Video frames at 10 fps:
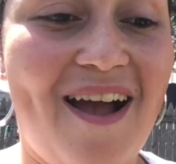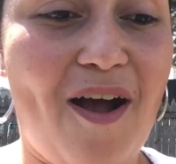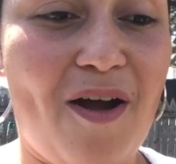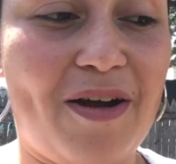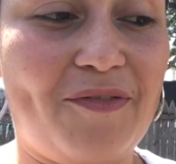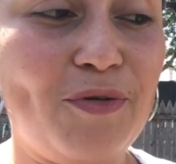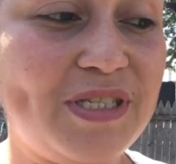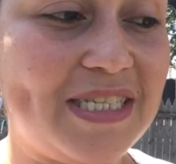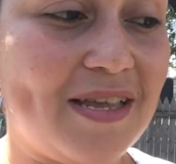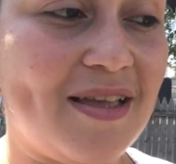our
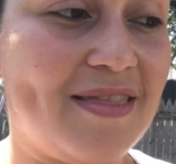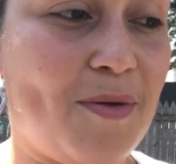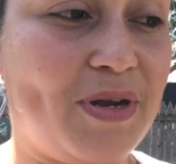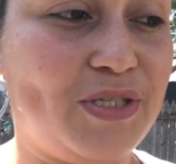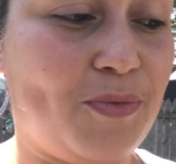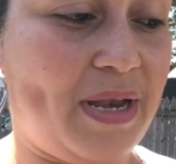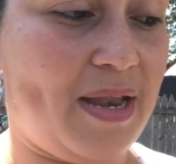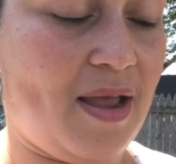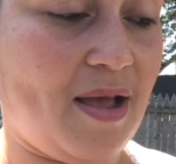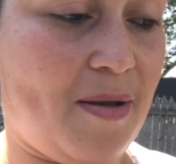fruits that we're
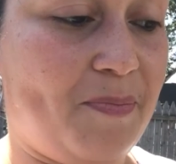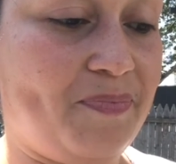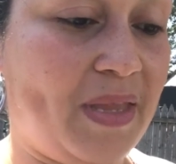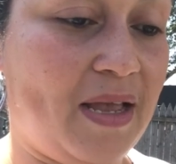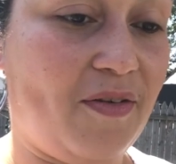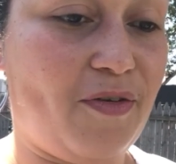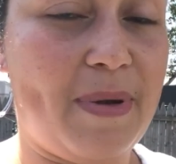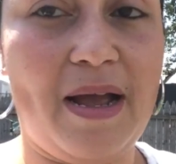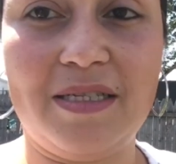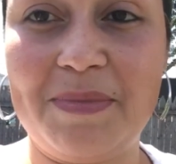doing from
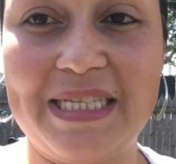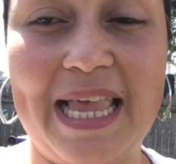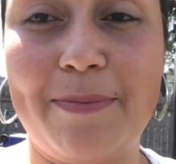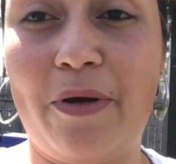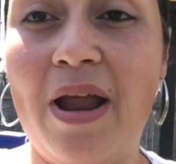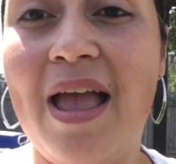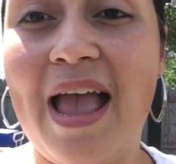my husband's labor.